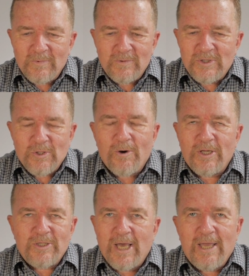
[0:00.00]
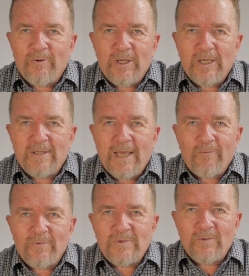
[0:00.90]
start a diary and they
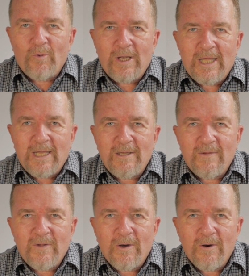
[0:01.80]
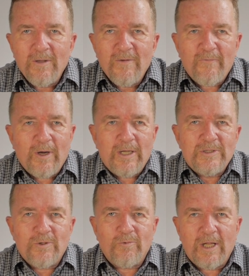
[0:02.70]
didn't want any of their
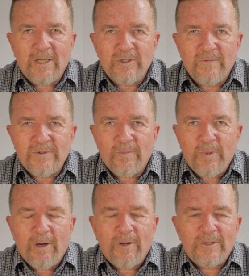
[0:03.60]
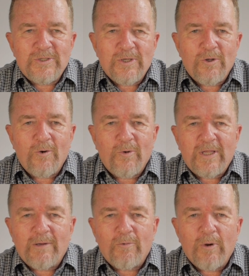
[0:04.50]
friends or relatives or parents to know what
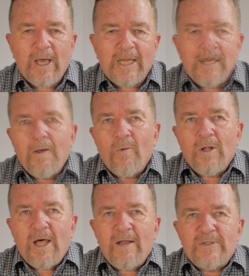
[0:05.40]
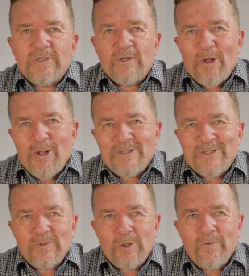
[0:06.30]
they were writing. Well, a lot of us
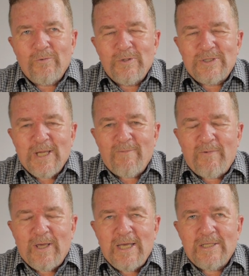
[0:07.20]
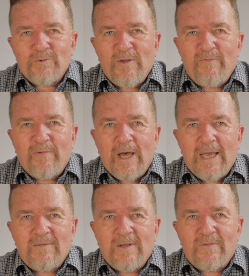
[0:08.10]
adults go through the same phase. We
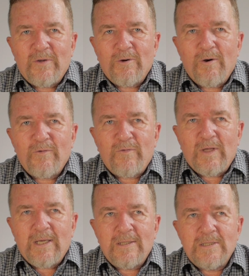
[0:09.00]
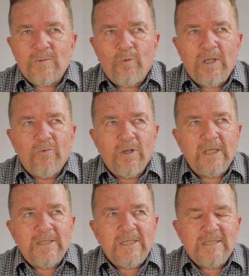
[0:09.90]
find that there are things we
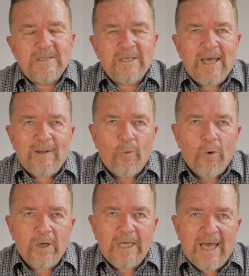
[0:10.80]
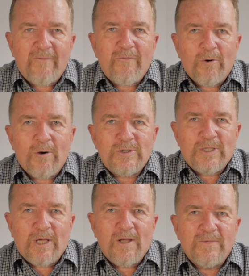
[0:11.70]
really need to kind of work out for
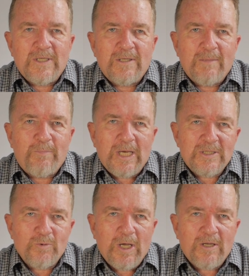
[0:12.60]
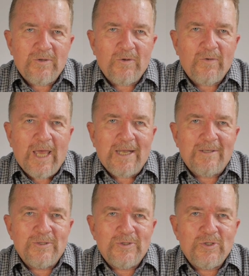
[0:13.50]
ourselves, and the best way to do that
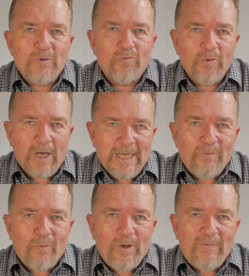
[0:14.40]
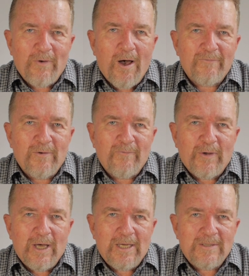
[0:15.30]
is to write. We often
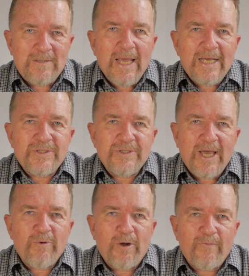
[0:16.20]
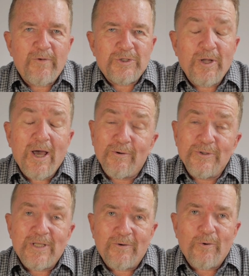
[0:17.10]
find, as typewriter
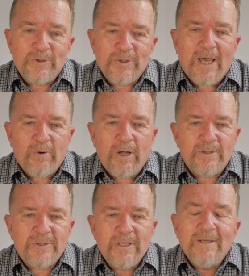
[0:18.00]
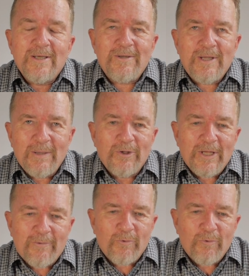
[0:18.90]
aficionados, that of course typewriters enable that